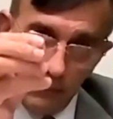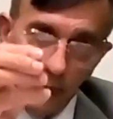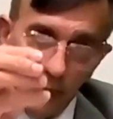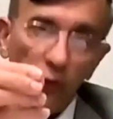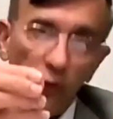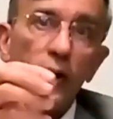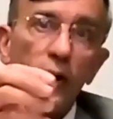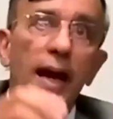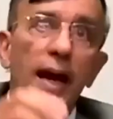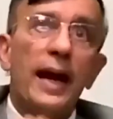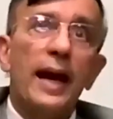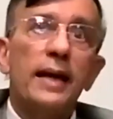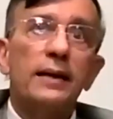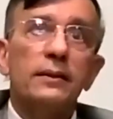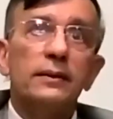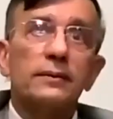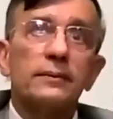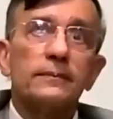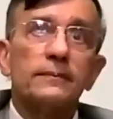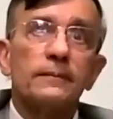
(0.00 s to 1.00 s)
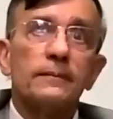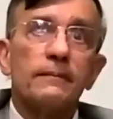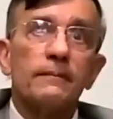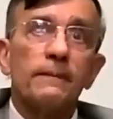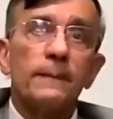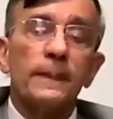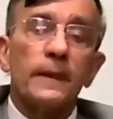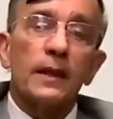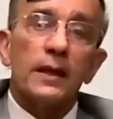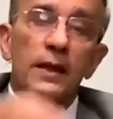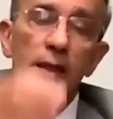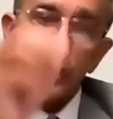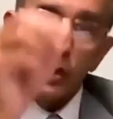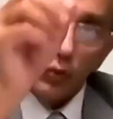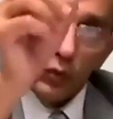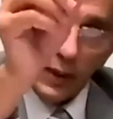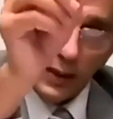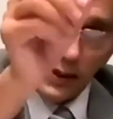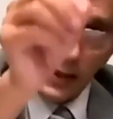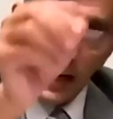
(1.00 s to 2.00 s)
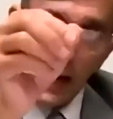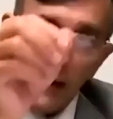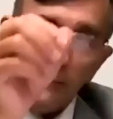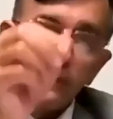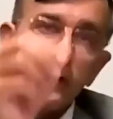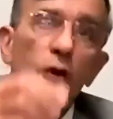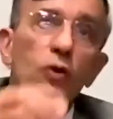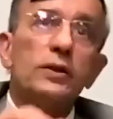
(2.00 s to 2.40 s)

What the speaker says: beforehand, you will draft